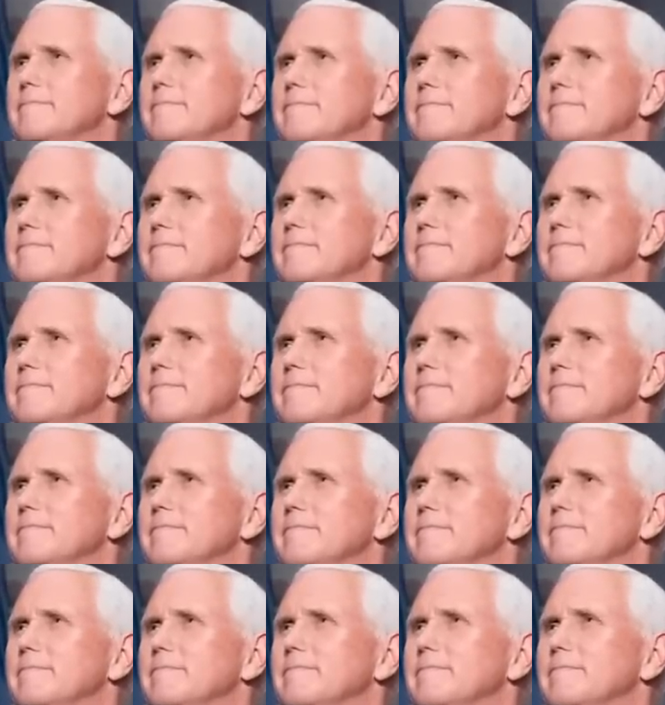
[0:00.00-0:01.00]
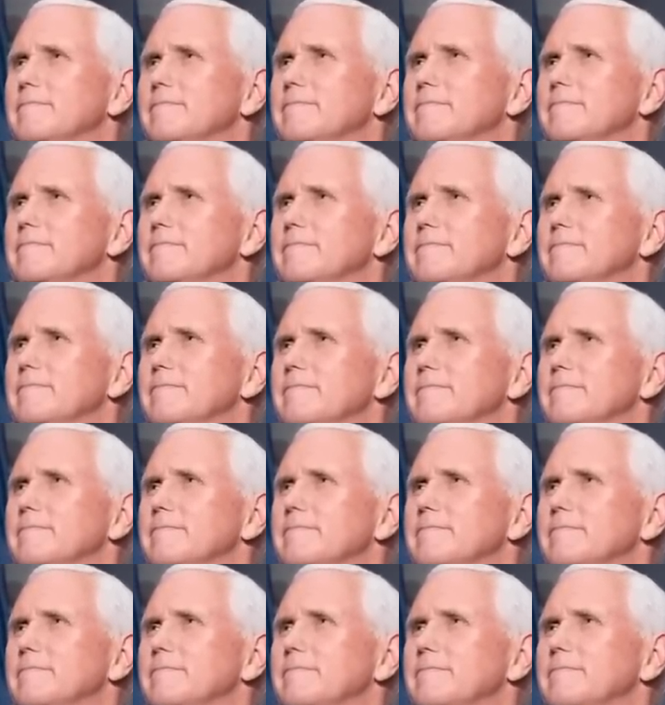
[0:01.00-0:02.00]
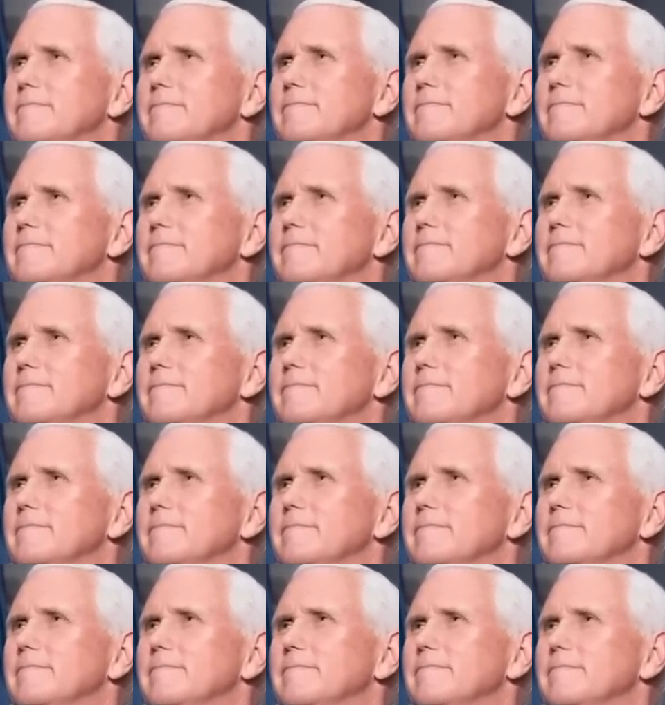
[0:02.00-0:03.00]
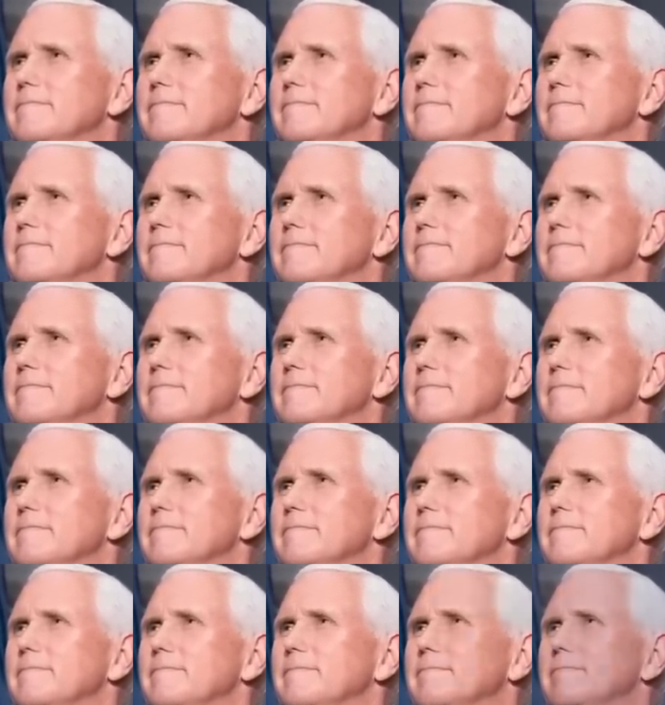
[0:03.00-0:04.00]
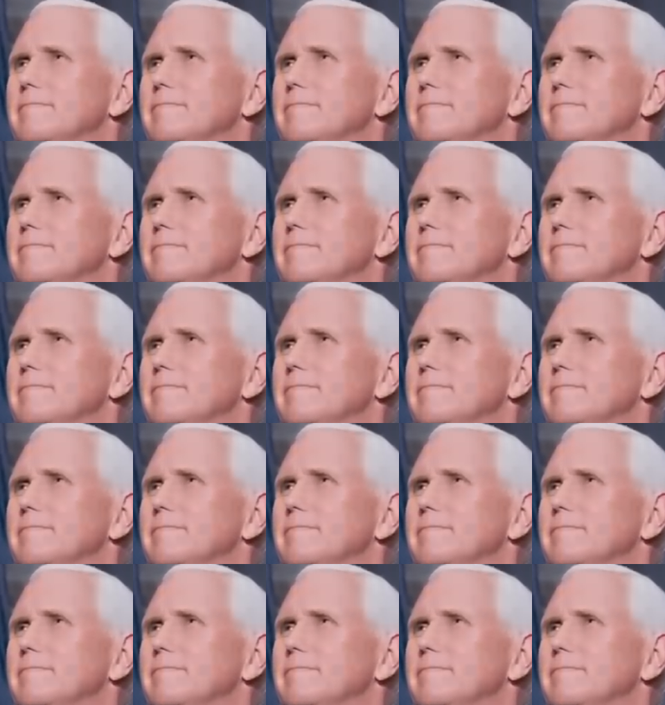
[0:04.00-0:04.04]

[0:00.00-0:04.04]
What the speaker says: [no speech]